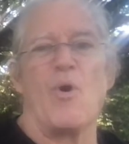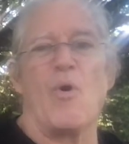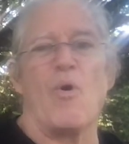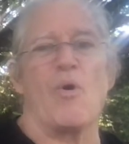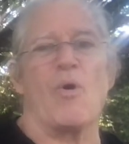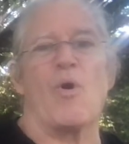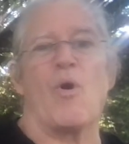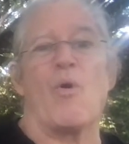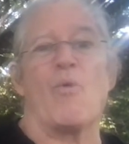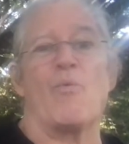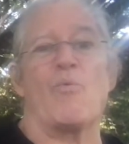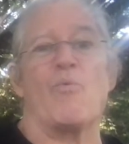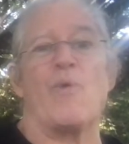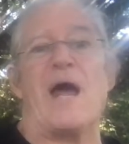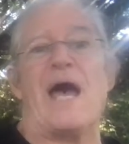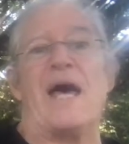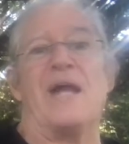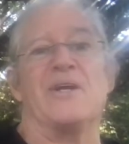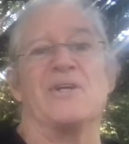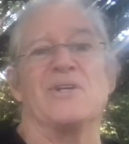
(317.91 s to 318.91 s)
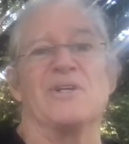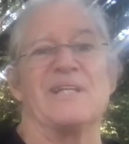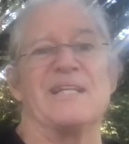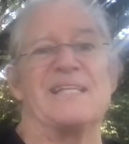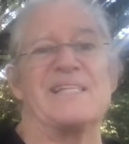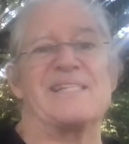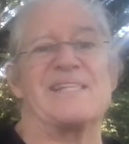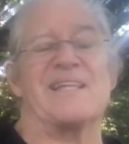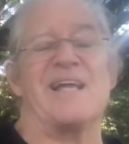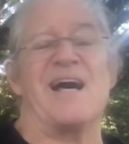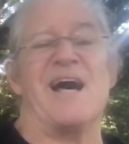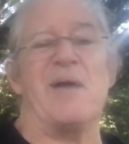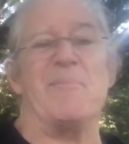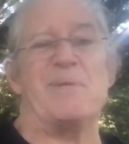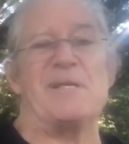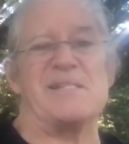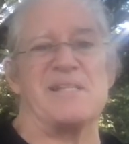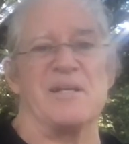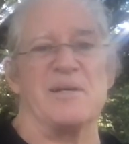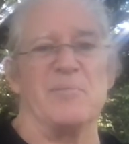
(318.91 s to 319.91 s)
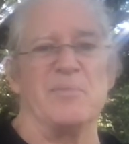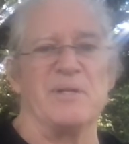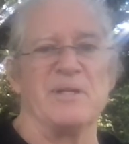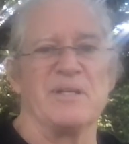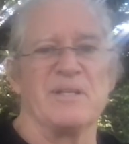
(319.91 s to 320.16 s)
or radical Islamism,